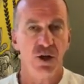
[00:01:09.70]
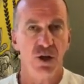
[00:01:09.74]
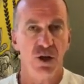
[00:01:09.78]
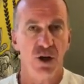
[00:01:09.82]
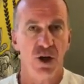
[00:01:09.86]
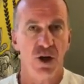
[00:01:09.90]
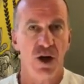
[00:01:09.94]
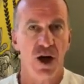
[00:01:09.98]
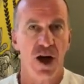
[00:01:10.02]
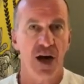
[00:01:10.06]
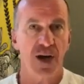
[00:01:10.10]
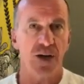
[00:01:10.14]
You
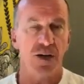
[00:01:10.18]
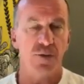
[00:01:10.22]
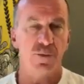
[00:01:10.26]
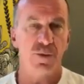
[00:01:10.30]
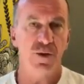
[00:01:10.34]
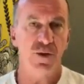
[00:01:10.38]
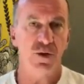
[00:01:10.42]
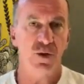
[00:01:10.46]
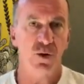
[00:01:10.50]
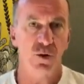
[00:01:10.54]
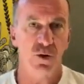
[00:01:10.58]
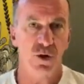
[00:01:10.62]
know, I could
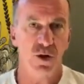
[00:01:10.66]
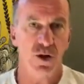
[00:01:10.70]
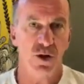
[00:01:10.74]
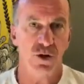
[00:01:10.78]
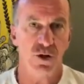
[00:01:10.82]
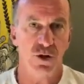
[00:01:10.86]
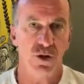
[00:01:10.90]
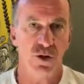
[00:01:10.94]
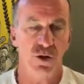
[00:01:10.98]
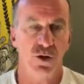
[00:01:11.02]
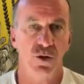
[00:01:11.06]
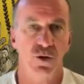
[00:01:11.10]
be
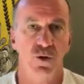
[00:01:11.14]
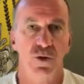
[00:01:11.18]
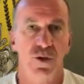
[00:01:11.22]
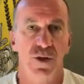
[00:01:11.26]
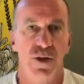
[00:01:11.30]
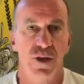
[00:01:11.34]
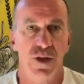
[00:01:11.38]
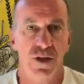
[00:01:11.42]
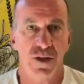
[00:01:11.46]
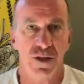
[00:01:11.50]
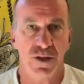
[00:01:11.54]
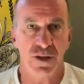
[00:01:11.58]
talking to you
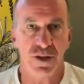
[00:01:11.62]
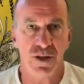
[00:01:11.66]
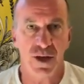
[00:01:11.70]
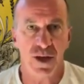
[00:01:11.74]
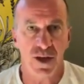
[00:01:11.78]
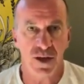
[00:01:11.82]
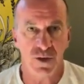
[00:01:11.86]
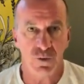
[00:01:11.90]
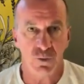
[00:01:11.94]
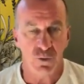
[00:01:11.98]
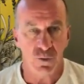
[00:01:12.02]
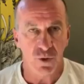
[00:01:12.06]
in this
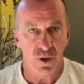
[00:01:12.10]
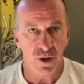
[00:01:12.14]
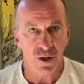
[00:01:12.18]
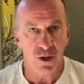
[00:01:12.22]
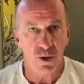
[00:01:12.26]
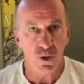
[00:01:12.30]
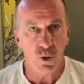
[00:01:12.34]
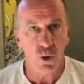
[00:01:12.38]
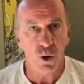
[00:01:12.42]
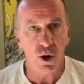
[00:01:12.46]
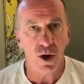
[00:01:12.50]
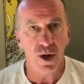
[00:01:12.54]
state
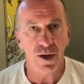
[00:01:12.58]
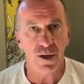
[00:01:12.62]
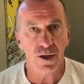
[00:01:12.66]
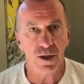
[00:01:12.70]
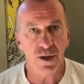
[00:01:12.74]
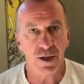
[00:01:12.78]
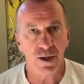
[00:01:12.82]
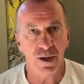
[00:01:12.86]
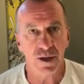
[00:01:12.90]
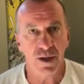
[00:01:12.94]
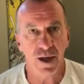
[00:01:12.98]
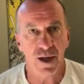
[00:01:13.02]
really
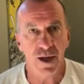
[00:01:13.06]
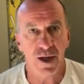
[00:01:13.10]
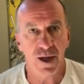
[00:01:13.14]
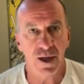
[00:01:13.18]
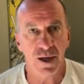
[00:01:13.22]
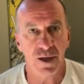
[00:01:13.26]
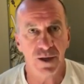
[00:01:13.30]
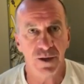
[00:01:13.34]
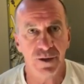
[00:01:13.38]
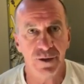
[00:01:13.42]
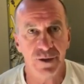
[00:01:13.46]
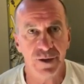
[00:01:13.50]
quietly
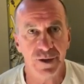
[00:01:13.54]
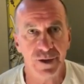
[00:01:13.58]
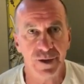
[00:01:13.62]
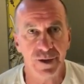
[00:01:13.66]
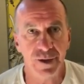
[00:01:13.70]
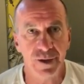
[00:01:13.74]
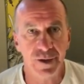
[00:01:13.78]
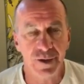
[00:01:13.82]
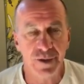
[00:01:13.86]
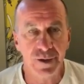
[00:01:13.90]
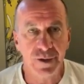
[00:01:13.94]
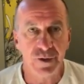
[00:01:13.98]
and,
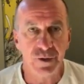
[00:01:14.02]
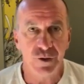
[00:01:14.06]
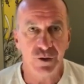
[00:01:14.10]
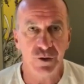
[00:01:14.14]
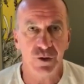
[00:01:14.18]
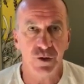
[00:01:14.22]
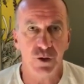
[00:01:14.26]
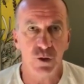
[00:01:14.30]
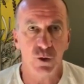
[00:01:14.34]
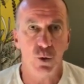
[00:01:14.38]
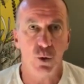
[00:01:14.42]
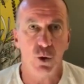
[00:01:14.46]
uh,
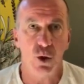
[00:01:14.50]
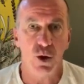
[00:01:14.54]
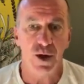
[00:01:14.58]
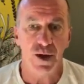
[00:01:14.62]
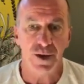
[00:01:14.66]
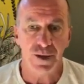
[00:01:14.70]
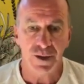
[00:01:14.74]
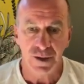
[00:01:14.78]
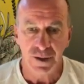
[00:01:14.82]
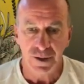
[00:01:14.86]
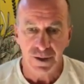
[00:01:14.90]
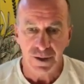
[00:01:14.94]
you know,
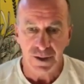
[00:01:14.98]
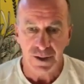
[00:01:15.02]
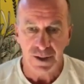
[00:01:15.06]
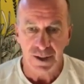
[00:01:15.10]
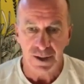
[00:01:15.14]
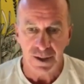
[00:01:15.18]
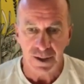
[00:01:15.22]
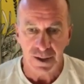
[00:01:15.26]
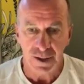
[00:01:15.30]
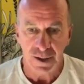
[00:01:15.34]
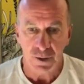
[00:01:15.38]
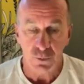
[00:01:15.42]
quite
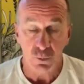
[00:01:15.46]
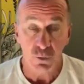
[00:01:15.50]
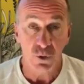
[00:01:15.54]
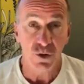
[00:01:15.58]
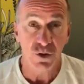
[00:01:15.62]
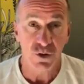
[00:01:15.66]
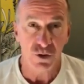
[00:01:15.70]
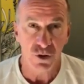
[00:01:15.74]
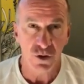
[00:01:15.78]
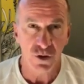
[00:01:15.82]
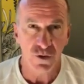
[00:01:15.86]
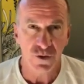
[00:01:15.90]
uh,
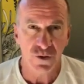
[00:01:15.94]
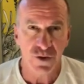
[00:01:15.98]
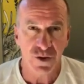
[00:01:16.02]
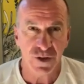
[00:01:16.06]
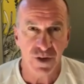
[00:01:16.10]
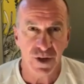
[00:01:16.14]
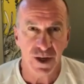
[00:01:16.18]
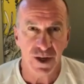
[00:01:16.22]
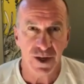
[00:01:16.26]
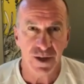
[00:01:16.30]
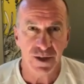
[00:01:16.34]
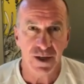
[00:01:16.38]
reserve
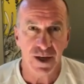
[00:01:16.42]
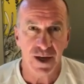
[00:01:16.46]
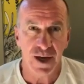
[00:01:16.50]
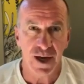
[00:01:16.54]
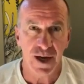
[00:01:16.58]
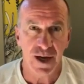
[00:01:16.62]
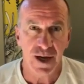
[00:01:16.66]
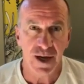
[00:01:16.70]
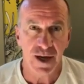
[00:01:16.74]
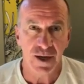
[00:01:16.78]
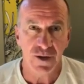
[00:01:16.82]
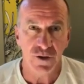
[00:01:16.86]
state
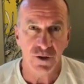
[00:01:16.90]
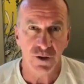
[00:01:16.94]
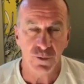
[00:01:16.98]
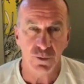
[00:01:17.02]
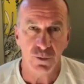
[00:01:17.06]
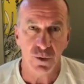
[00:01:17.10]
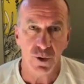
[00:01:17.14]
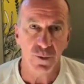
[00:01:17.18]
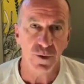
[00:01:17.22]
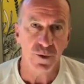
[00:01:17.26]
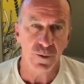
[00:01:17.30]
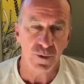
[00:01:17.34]
and
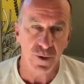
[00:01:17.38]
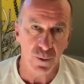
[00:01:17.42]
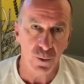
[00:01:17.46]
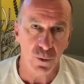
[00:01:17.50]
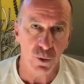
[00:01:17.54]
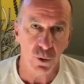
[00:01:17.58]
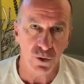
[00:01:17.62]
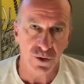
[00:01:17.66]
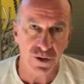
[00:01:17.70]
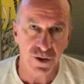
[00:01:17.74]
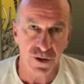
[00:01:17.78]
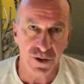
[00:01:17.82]
you'd probably be
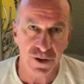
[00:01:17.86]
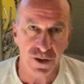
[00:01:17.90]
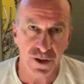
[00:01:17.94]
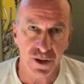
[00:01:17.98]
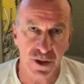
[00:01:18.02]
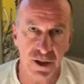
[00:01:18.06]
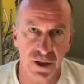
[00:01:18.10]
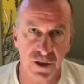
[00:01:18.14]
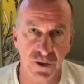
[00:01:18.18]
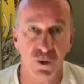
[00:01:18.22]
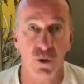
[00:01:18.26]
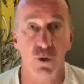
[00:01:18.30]
bored to
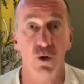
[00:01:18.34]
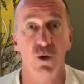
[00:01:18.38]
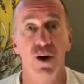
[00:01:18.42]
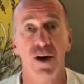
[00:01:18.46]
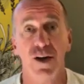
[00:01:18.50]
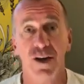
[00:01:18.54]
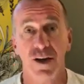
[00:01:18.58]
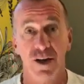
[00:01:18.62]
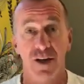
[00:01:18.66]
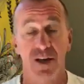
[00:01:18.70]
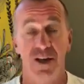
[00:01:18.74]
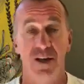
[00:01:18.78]
tears. Or
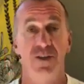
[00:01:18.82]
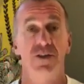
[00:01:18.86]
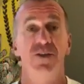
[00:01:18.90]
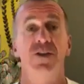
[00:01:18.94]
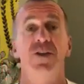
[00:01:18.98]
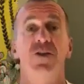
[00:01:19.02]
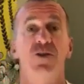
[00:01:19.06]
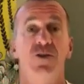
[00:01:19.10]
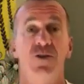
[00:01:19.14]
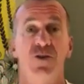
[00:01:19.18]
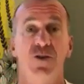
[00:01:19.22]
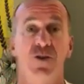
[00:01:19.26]
I can
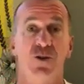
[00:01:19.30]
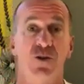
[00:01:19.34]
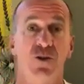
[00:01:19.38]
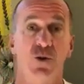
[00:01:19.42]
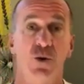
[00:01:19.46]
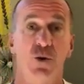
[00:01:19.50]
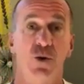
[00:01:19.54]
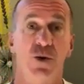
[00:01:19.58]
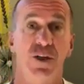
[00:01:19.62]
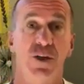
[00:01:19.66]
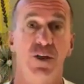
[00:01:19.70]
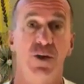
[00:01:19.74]
continue to
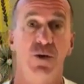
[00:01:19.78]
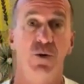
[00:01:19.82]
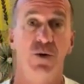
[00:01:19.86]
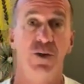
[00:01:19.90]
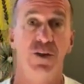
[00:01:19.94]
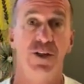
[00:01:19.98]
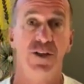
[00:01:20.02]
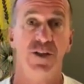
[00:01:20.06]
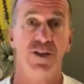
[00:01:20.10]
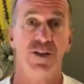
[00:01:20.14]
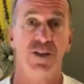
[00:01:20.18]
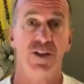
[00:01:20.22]
talk to you
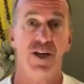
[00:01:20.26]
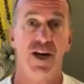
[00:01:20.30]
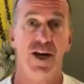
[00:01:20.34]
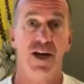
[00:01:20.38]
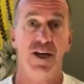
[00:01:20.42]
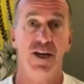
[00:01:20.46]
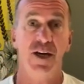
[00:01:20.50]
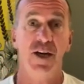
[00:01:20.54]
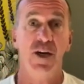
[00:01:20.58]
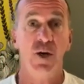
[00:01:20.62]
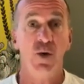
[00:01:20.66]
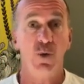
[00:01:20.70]
in this
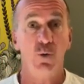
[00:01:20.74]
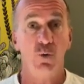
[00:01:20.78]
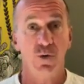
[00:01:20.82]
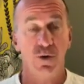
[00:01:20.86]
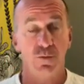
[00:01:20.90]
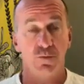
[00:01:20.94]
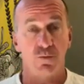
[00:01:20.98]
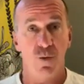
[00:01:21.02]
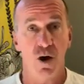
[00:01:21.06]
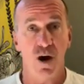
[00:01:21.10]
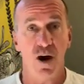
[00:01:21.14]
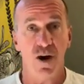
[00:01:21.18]
state
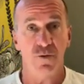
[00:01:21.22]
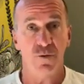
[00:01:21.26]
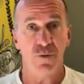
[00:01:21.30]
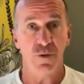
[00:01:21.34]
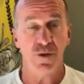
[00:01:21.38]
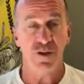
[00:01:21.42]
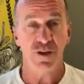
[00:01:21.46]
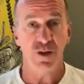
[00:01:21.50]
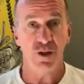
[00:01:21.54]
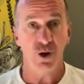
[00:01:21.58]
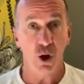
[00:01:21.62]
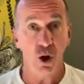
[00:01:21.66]
with my
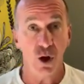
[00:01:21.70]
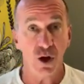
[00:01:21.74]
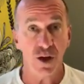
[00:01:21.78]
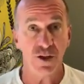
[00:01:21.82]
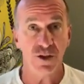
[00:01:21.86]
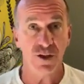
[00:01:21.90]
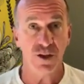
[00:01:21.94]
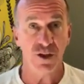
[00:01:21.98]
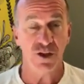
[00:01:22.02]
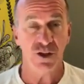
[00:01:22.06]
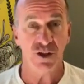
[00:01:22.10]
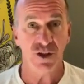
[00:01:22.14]

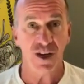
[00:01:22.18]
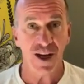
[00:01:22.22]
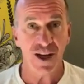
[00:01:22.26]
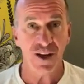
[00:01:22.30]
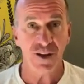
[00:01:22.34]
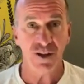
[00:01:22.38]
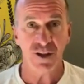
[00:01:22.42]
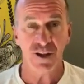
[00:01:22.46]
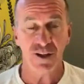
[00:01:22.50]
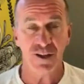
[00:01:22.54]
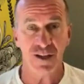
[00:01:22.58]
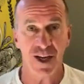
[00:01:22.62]
physiology
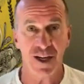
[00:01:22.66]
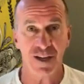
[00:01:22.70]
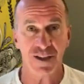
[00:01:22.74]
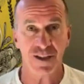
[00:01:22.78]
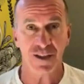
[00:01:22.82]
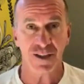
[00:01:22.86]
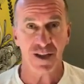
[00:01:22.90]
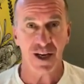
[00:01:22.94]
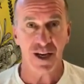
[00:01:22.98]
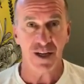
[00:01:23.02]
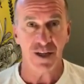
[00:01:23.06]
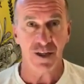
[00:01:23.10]
changing that
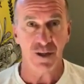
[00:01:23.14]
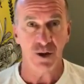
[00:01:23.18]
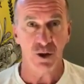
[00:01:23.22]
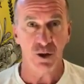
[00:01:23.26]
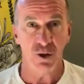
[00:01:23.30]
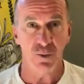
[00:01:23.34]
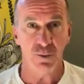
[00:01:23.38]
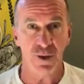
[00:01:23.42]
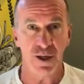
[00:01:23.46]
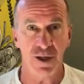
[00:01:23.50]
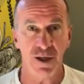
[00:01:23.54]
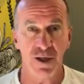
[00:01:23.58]
state a
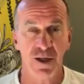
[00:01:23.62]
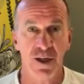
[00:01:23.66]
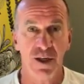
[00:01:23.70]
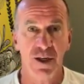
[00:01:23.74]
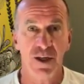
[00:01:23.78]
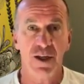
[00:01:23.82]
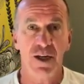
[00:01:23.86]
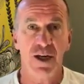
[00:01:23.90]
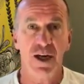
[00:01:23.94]
little bit.